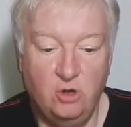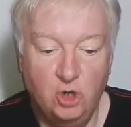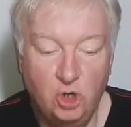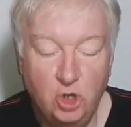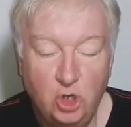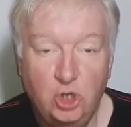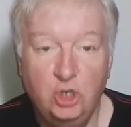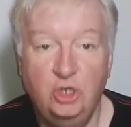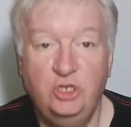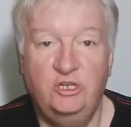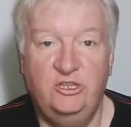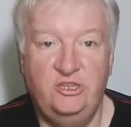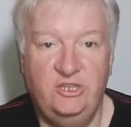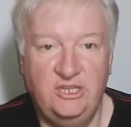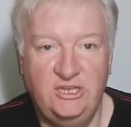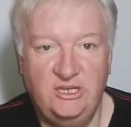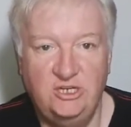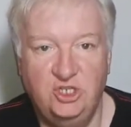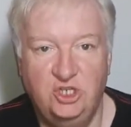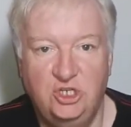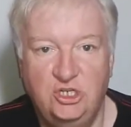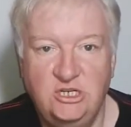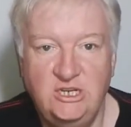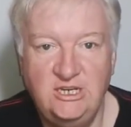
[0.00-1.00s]
Learn the
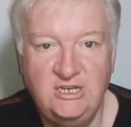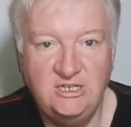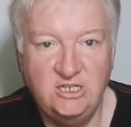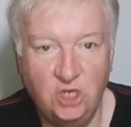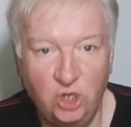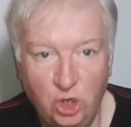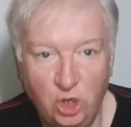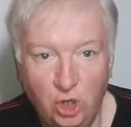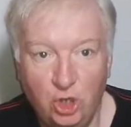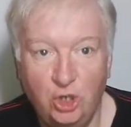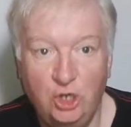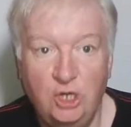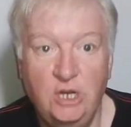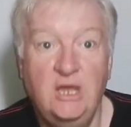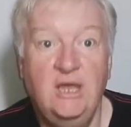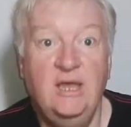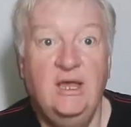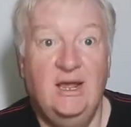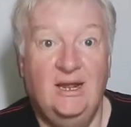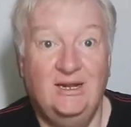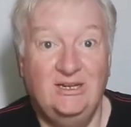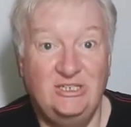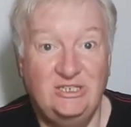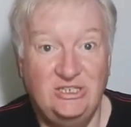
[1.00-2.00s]
things you need to learn and